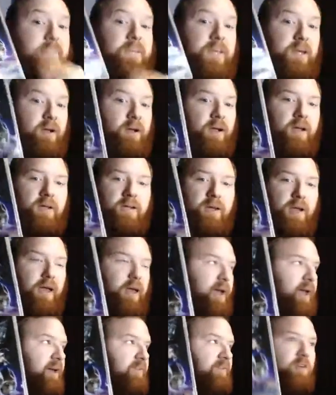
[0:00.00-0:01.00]

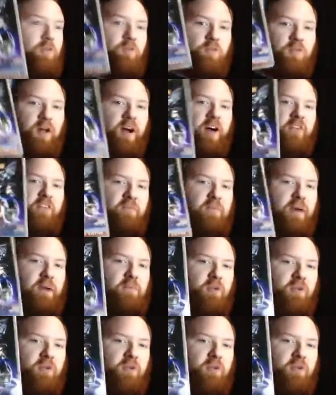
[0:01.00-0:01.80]
seriously, if you love B